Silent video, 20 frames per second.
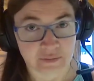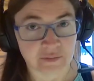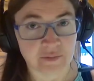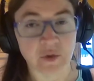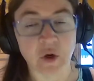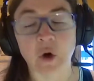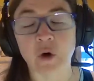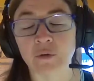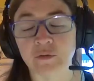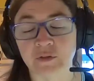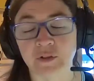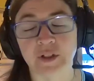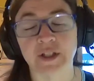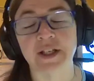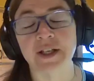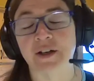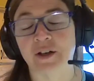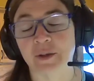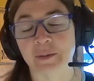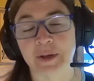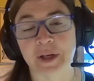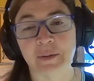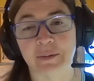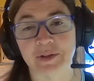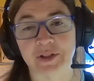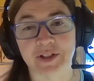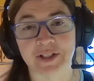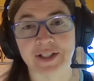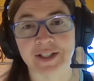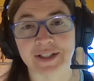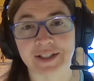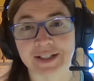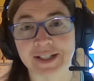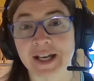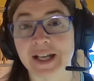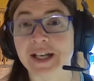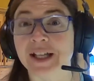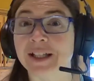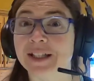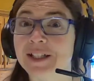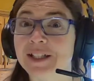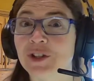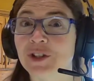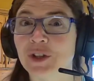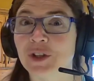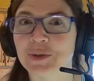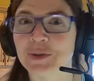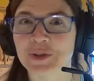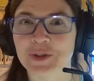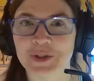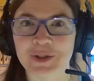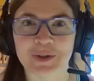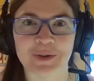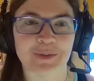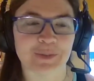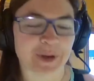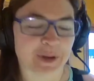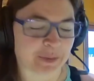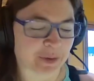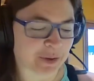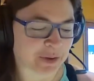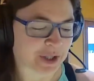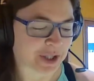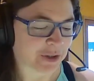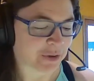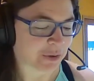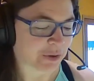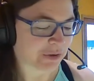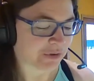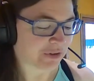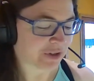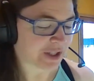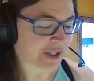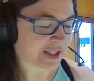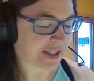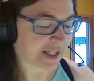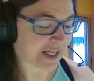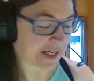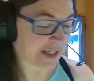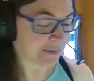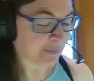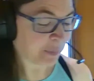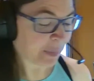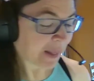hopefully I'll be able to get at least close to my protein goal for today.